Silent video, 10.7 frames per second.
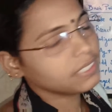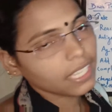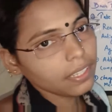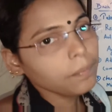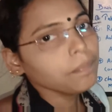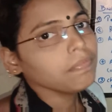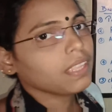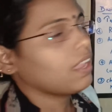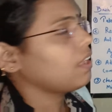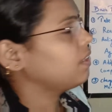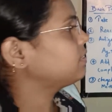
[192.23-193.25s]
the
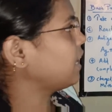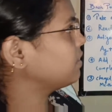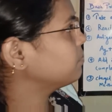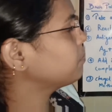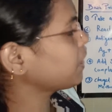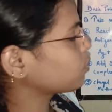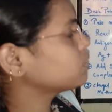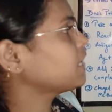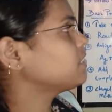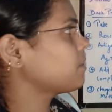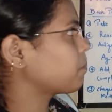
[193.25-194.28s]

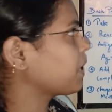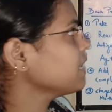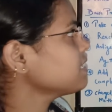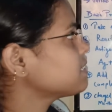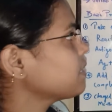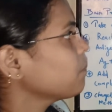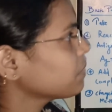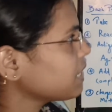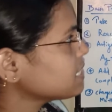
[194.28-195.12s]
microtiter plates. Then